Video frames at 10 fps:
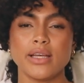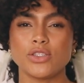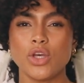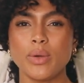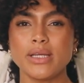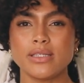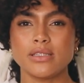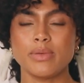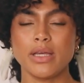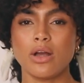It's so easy
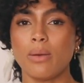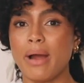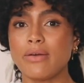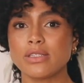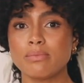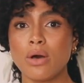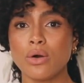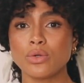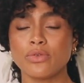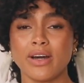to be in comparison
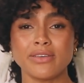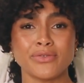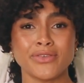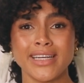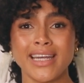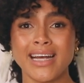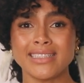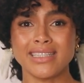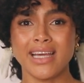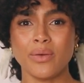mode without even
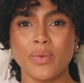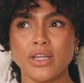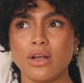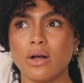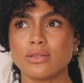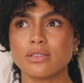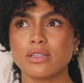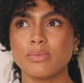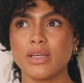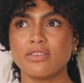realising it when you're
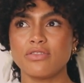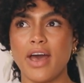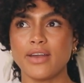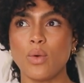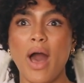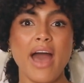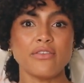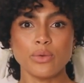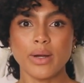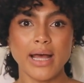constantly being fed what
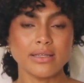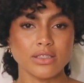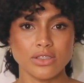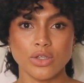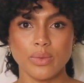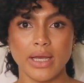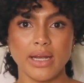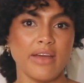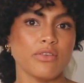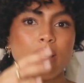everyone else is doing
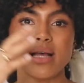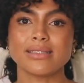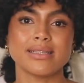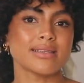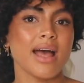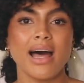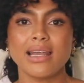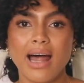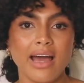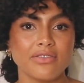and everyone else's
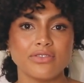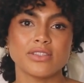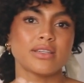life's